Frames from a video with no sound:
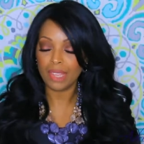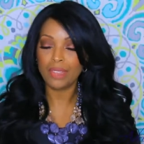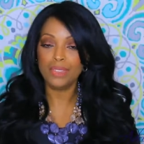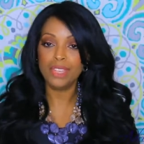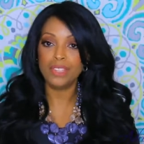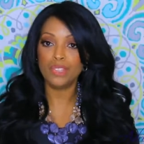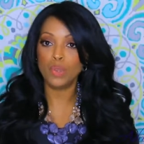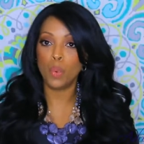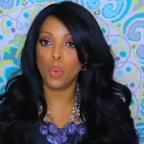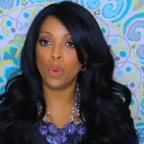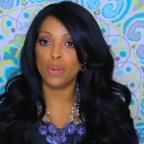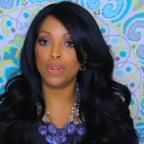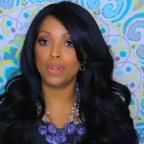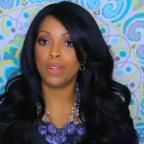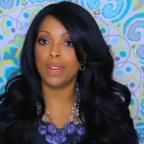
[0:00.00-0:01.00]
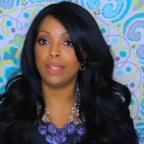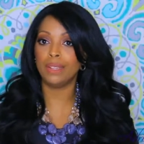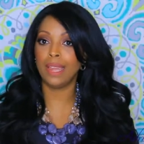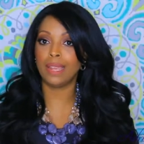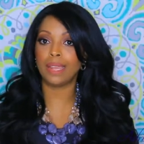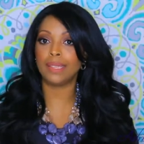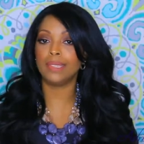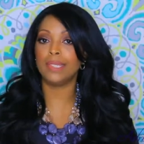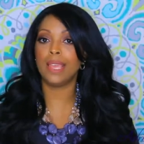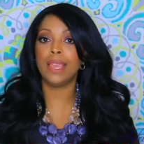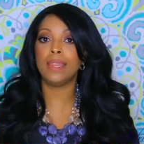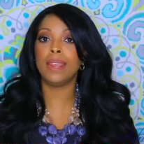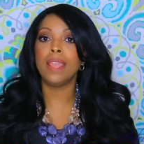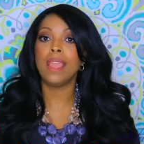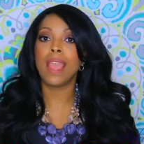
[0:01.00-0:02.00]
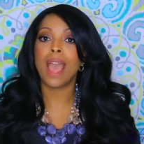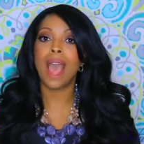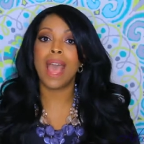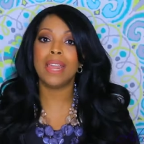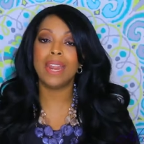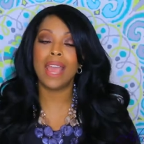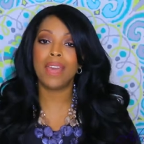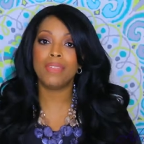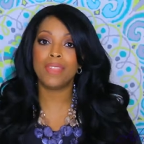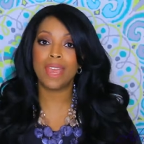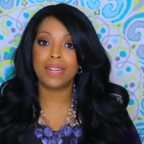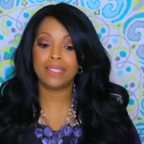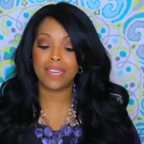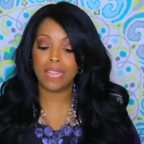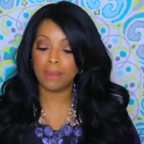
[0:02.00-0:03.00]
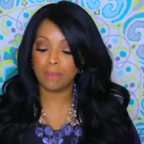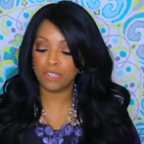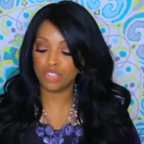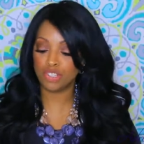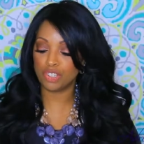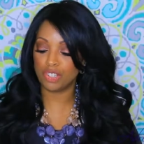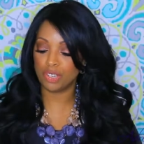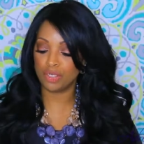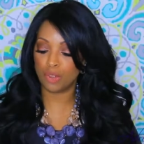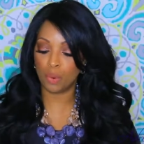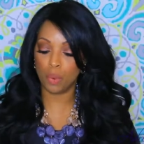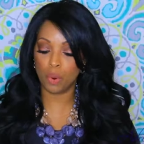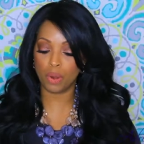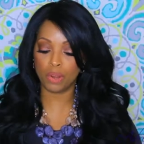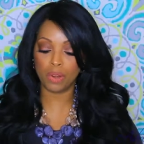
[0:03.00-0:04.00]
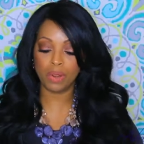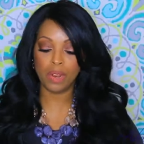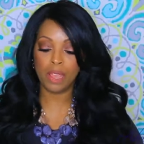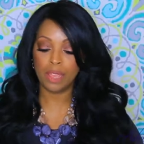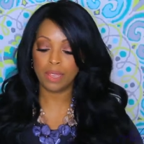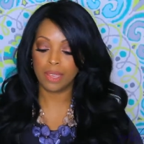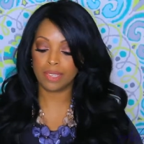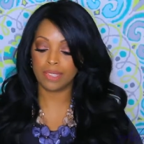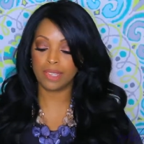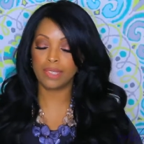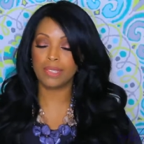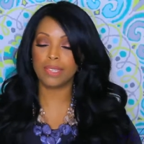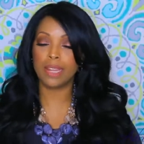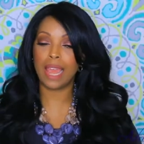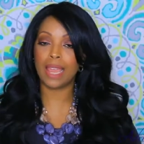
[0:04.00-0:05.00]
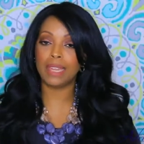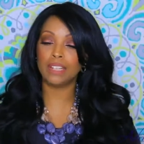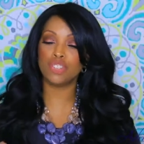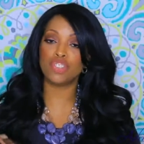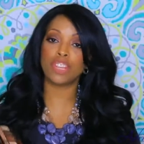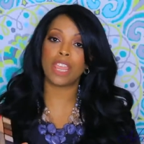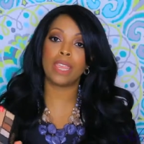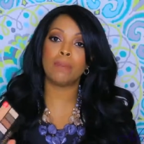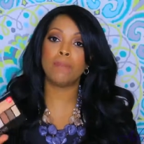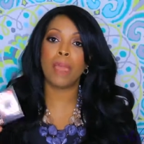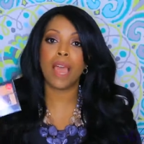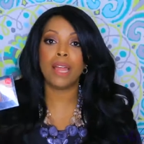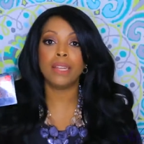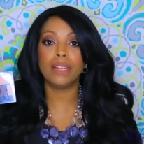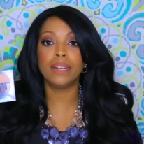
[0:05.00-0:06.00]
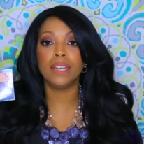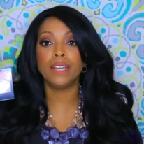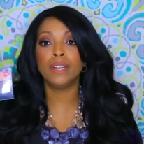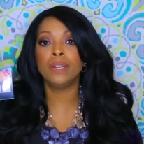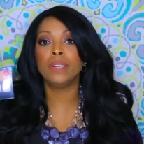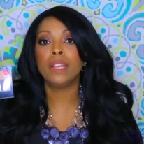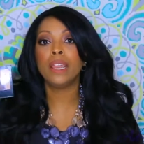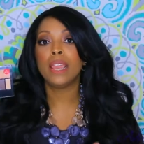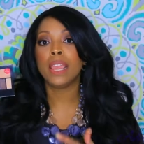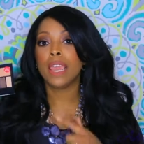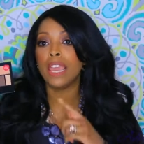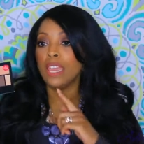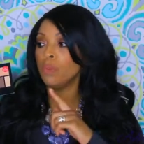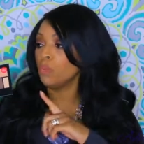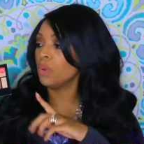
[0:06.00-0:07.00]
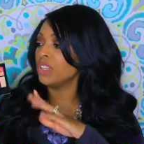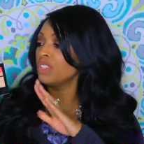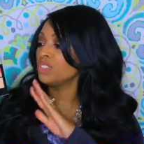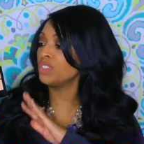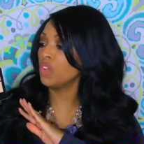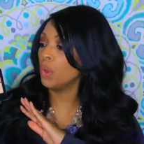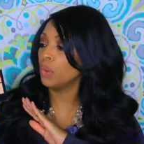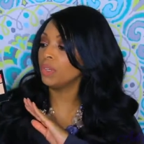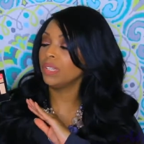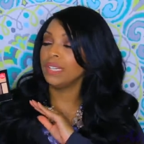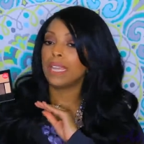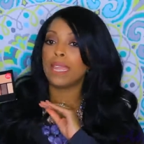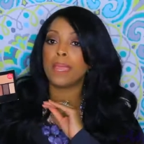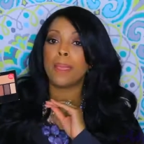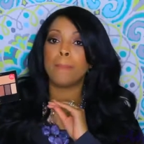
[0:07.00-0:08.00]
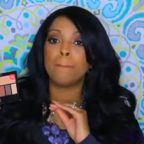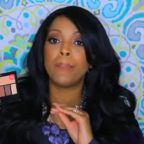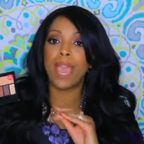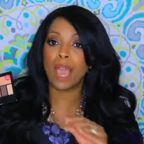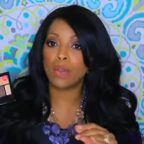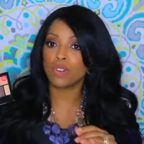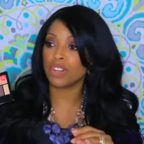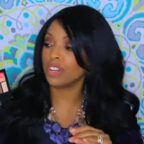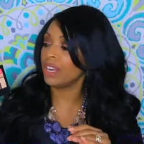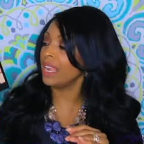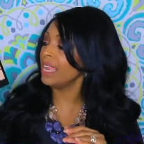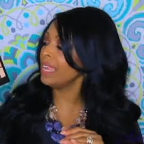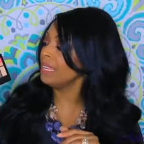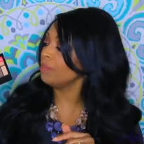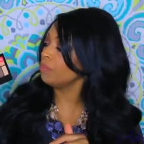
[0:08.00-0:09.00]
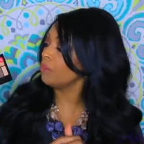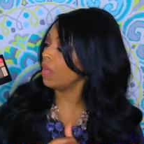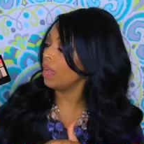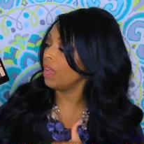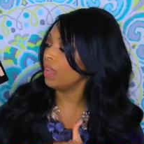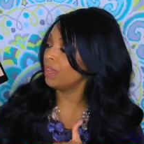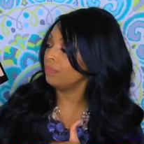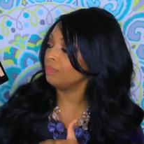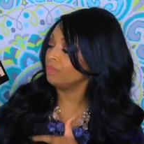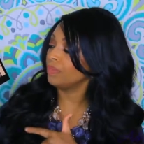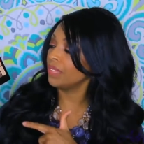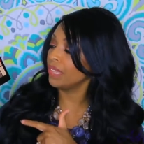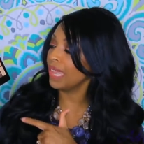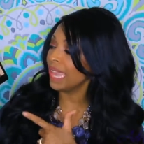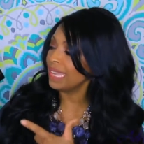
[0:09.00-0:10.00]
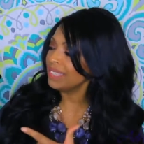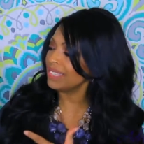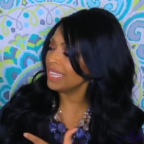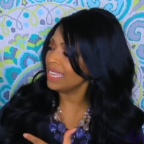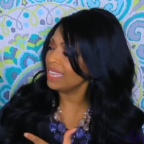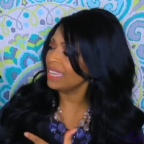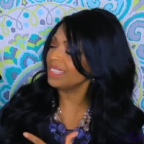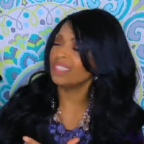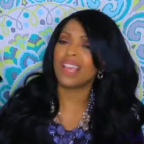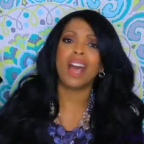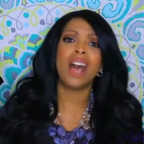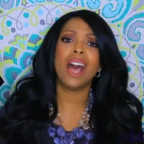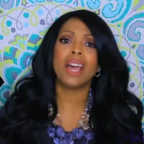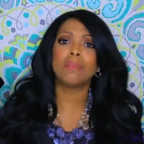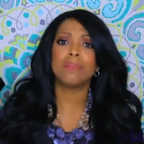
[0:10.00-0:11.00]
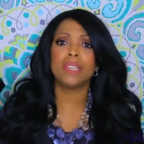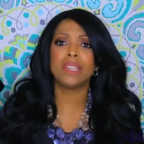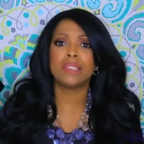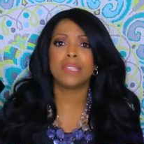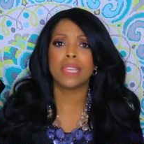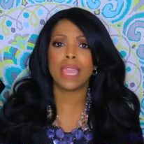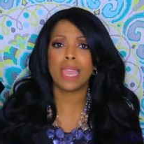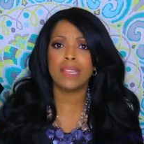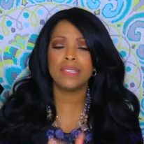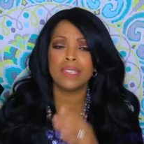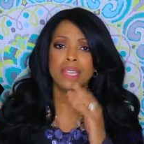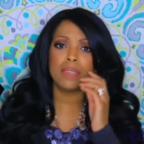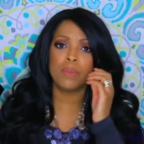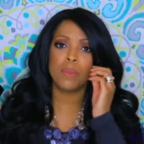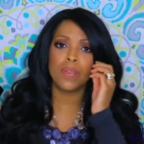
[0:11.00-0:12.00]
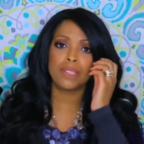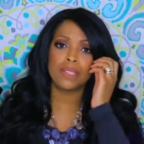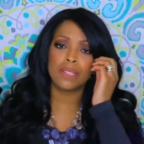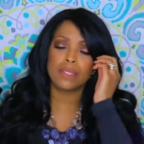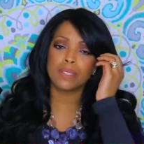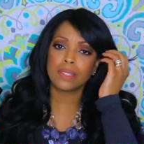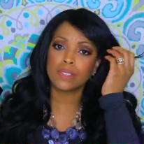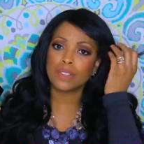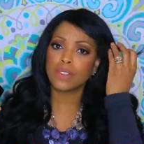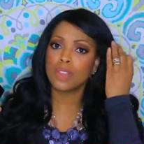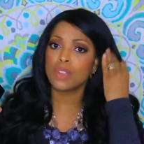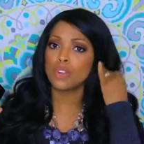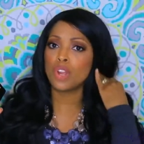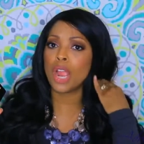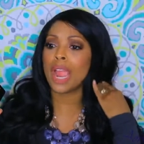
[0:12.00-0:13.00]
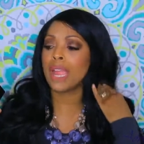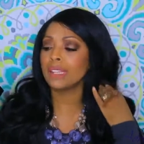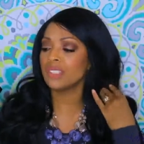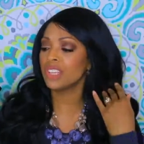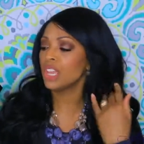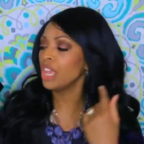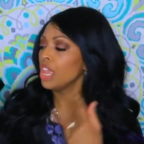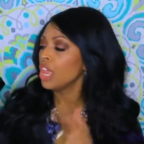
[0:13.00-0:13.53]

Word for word: this order. And like I said, I'd had that damage to the order because this Light and Shade palette here, it was totally powder. It um, the casing, it's odd because the casing wasn't cracked